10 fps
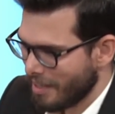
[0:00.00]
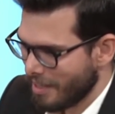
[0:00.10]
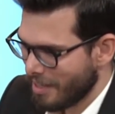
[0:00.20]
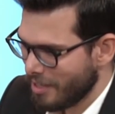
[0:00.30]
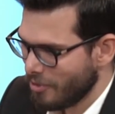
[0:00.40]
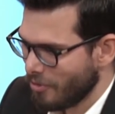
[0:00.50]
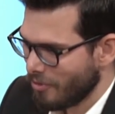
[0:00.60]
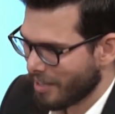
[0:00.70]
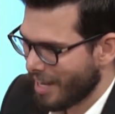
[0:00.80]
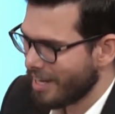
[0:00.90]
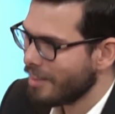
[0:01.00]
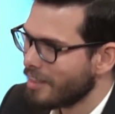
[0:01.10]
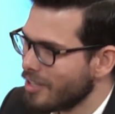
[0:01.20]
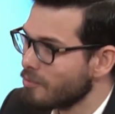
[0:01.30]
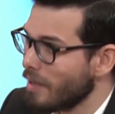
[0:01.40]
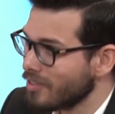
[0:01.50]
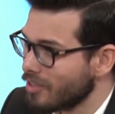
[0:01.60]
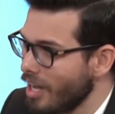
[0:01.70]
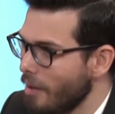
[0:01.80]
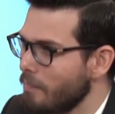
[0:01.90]
getting things messed
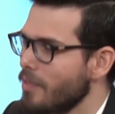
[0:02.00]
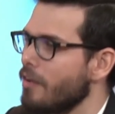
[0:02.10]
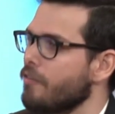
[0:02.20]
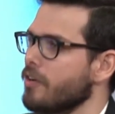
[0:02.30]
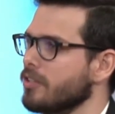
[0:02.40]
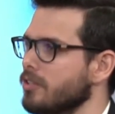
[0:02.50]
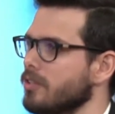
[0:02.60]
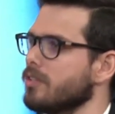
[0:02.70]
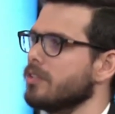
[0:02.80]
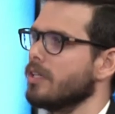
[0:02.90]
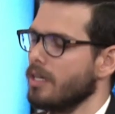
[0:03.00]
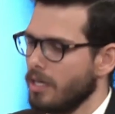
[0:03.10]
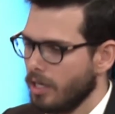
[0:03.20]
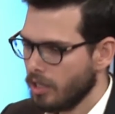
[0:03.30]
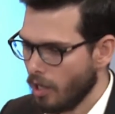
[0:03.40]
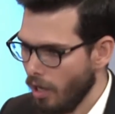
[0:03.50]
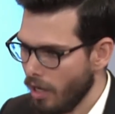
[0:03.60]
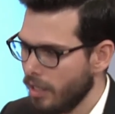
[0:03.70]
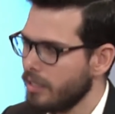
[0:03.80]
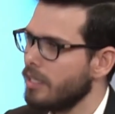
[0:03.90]
up versus
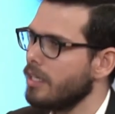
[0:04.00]
God